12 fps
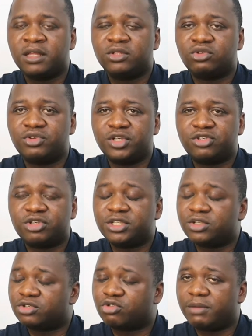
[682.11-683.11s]
To the returning
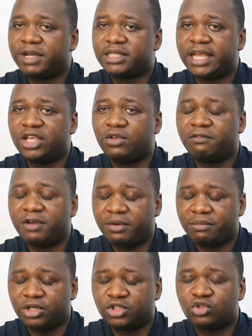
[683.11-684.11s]
subscriber, thank you very
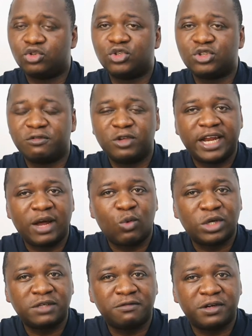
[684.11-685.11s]
much. To those of you that are
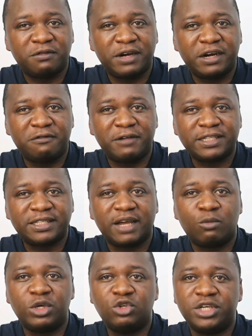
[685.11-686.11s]
watching for the very first
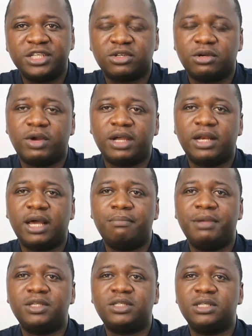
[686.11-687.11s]
time, we do this on a regular
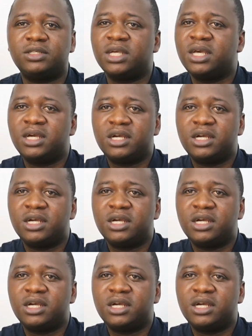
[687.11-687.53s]
basis.